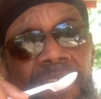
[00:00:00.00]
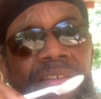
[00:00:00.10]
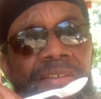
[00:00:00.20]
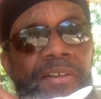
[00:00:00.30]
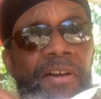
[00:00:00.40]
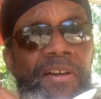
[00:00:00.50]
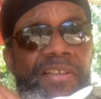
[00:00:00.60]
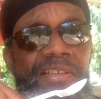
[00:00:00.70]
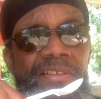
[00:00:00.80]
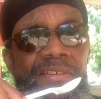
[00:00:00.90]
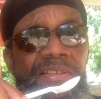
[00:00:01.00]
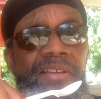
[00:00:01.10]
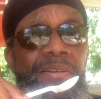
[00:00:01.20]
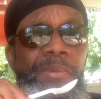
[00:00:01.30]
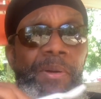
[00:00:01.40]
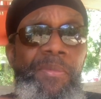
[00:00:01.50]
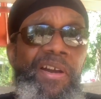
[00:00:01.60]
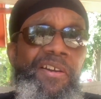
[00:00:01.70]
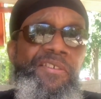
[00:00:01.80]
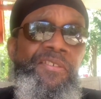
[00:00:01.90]
to stick in my
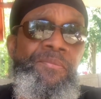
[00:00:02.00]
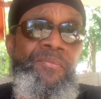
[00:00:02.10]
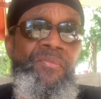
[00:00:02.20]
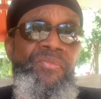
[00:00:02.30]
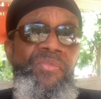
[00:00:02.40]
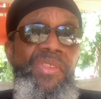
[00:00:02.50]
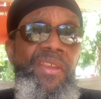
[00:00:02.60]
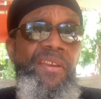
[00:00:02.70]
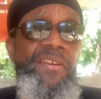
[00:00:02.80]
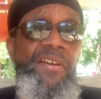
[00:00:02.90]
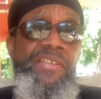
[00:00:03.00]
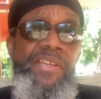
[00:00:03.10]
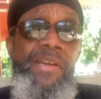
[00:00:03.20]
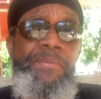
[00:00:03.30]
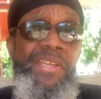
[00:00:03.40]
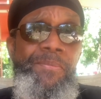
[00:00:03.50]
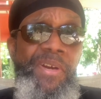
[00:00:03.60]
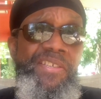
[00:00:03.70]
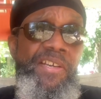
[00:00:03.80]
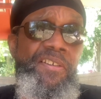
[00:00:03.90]
mouth, you know, to help keep
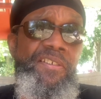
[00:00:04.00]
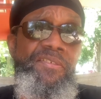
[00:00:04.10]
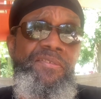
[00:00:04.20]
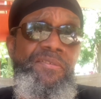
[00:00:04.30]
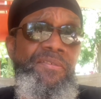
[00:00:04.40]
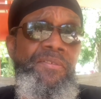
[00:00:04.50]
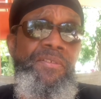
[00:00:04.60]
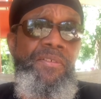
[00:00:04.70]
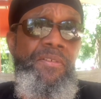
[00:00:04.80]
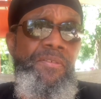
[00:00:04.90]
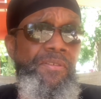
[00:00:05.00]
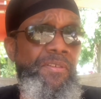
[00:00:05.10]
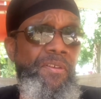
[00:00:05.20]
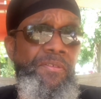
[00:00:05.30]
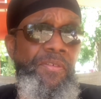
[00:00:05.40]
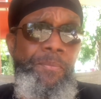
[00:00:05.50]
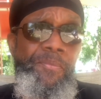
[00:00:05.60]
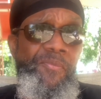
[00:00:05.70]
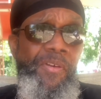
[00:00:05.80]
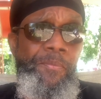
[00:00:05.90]
my tongue, you know,
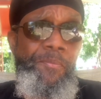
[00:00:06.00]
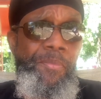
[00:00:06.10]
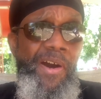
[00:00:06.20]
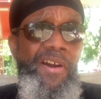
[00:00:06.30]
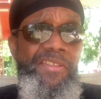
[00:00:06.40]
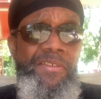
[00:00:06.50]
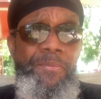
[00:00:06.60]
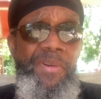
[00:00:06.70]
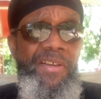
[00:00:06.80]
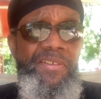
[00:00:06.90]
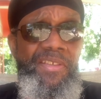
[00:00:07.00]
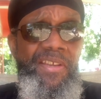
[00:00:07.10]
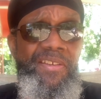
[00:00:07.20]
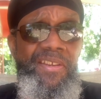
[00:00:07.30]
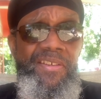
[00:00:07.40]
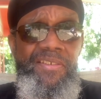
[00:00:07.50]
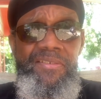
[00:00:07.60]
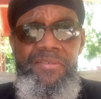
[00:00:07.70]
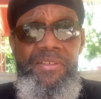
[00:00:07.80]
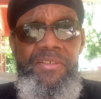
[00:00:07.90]
from bothering
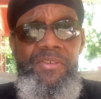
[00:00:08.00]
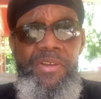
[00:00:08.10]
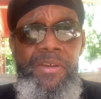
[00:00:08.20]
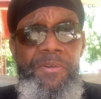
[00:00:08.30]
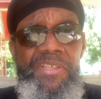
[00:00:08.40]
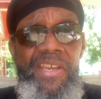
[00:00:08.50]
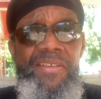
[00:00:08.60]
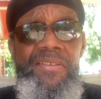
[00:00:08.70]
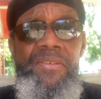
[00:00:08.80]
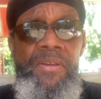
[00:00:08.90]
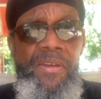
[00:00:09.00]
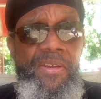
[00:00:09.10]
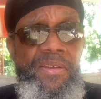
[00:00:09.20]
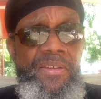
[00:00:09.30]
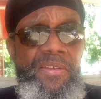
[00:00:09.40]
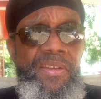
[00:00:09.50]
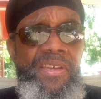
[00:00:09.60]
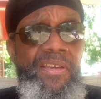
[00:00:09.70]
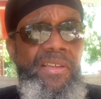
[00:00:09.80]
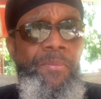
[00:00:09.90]
irritating the
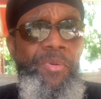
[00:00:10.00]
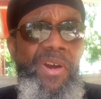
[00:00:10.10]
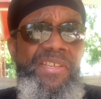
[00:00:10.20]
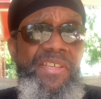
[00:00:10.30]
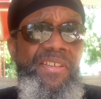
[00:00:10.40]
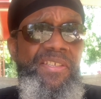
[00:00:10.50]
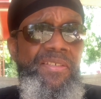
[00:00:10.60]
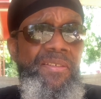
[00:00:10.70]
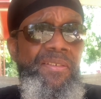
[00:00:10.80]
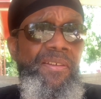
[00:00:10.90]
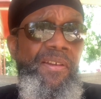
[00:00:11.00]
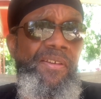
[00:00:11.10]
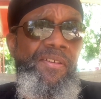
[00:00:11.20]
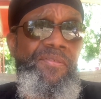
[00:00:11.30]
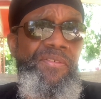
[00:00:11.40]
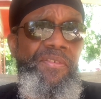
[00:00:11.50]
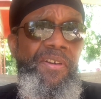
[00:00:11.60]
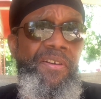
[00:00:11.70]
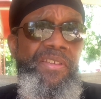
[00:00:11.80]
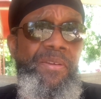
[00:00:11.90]
healing process
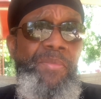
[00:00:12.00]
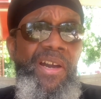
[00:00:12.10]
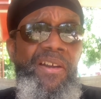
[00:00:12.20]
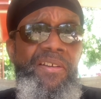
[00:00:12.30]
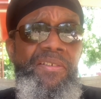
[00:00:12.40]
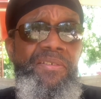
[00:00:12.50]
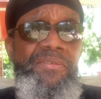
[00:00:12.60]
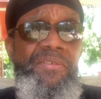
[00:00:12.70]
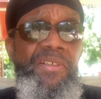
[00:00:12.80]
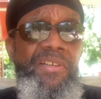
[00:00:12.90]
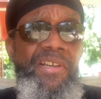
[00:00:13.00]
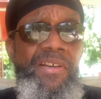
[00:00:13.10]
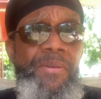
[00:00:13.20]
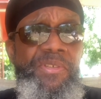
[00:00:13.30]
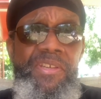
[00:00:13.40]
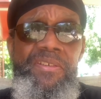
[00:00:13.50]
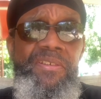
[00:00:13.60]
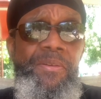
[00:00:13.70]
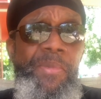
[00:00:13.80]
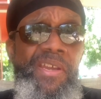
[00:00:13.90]
that my gums needed
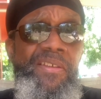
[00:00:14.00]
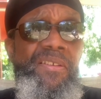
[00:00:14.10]
to make